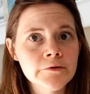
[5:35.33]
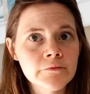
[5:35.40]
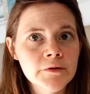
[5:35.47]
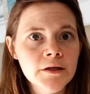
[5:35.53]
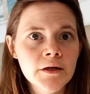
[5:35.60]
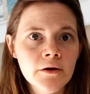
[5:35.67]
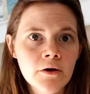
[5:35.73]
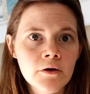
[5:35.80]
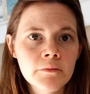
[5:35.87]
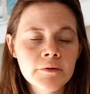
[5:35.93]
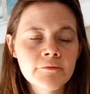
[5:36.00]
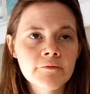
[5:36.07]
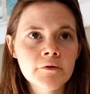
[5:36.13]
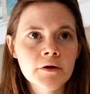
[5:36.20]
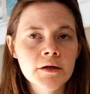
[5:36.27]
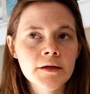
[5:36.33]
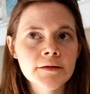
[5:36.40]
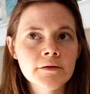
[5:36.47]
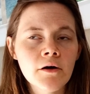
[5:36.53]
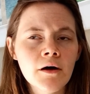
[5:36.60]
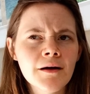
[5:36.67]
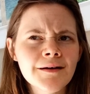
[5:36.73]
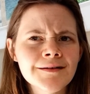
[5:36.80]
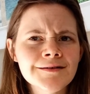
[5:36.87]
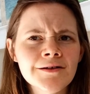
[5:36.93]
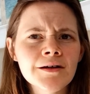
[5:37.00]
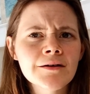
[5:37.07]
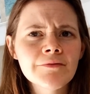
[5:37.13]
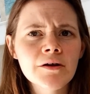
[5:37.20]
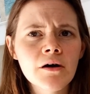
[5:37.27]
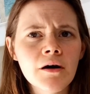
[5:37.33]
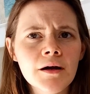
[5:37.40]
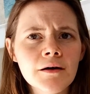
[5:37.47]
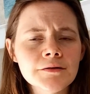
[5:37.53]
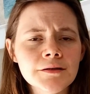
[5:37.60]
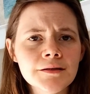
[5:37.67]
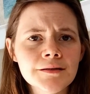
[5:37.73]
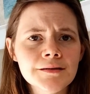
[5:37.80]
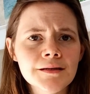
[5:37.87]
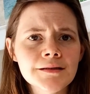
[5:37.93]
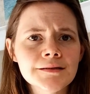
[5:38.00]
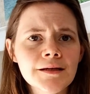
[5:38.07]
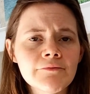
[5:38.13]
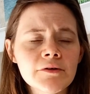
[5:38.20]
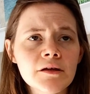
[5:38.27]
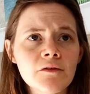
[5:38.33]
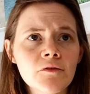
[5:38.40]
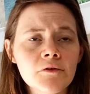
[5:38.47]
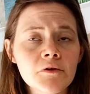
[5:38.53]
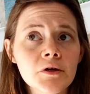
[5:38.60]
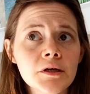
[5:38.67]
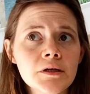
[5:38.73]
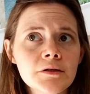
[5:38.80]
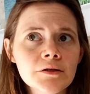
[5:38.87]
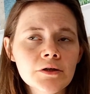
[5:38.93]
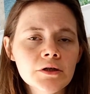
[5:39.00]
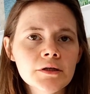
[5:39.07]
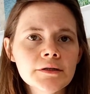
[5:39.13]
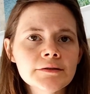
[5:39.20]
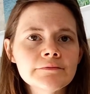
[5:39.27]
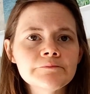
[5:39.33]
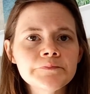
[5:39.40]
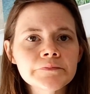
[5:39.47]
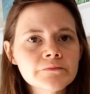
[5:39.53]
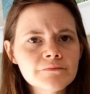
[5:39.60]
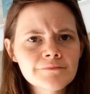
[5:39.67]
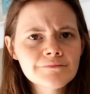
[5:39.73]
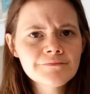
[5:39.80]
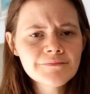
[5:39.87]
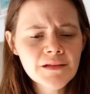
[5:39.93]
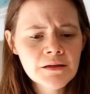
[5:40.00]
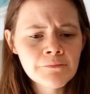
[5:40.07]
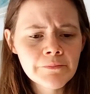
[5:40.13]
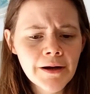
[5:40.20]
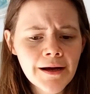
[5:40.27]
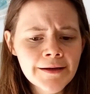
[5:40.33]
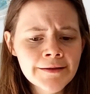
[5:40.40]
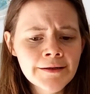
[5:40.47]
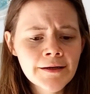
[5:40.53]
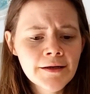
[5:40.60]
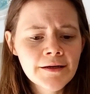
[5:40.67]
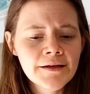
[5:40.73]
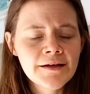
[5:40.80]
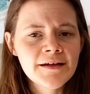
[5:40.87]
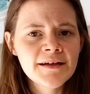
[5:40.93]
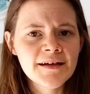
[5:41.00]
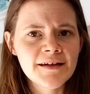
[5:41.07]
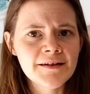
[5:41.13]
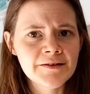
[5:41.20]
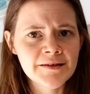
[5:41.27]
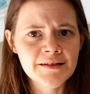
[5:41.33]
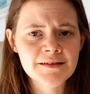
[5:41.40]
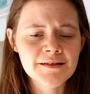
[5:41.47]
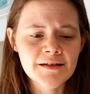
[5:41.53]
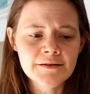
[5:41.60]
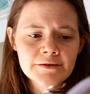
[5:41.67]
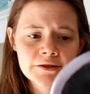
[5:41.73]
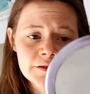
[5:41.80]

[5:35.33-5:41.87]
so we can go before it gets hot. It's not even hot outside, it's like 73 degrees, but in the sun it